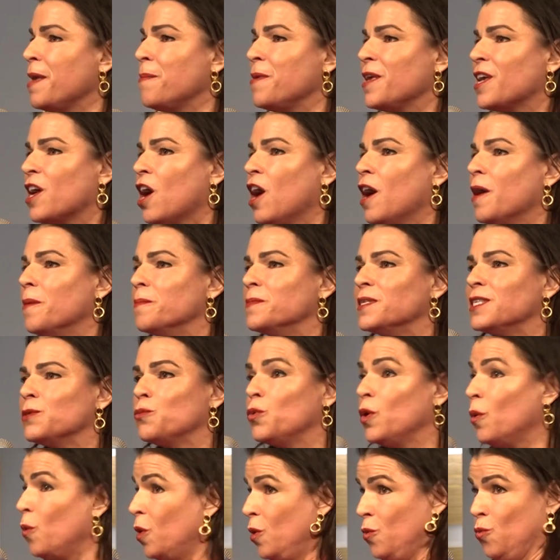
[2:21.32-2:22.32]
comes,
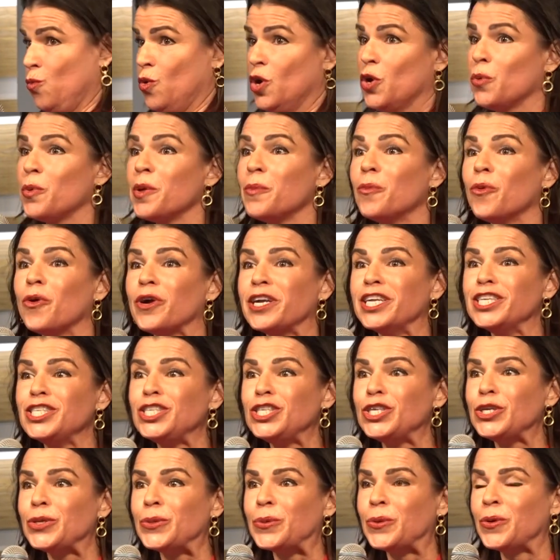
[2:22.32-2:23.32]
what are we born
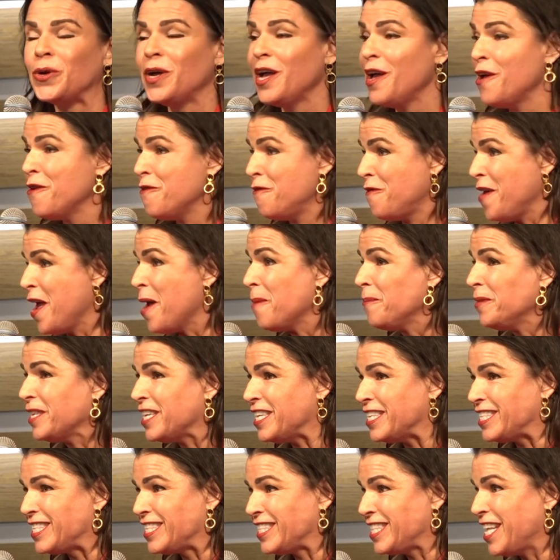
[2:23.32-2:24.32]
into?
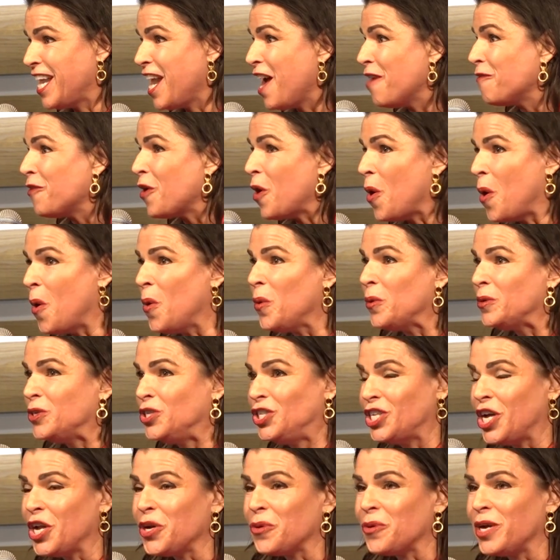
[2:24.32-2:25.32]
Families that have our own
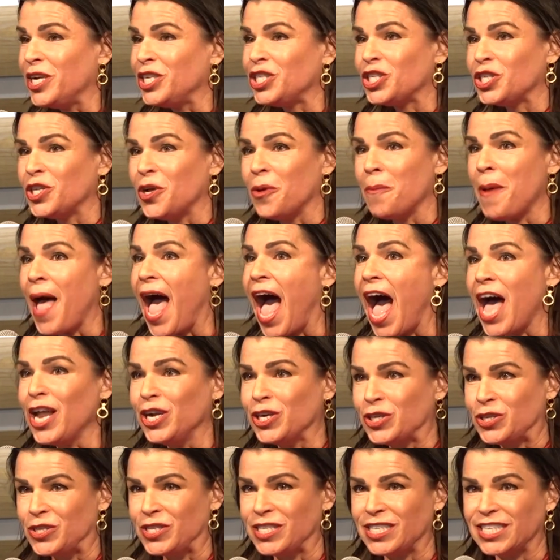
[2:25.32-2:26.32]
generational
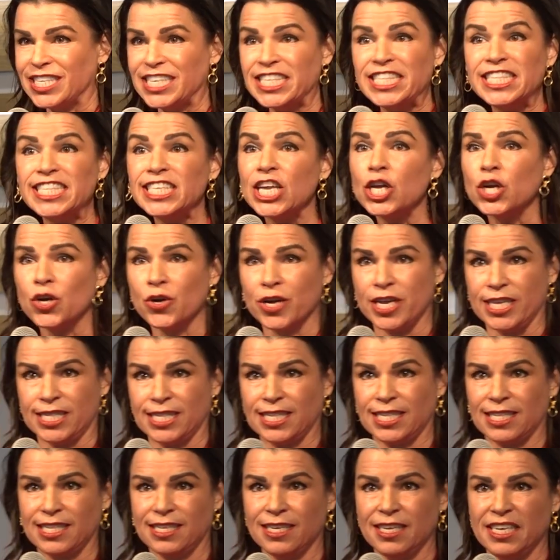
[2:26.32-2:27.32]
patterns and secrets
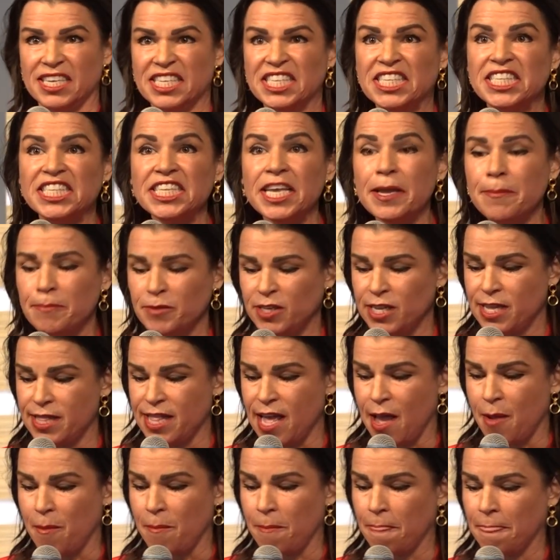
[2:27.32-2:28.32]
seeped in
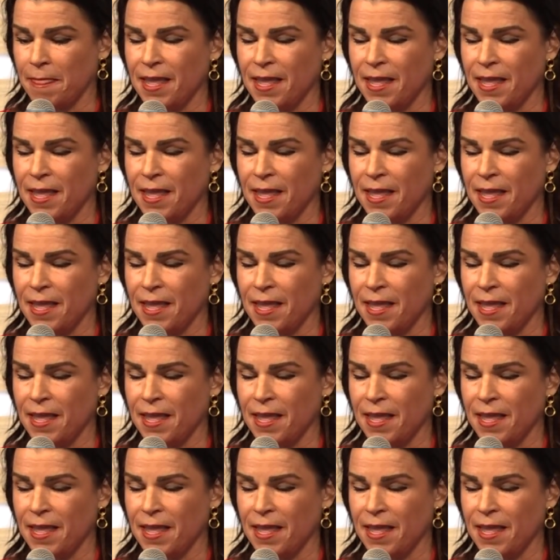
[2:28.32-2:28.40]
them.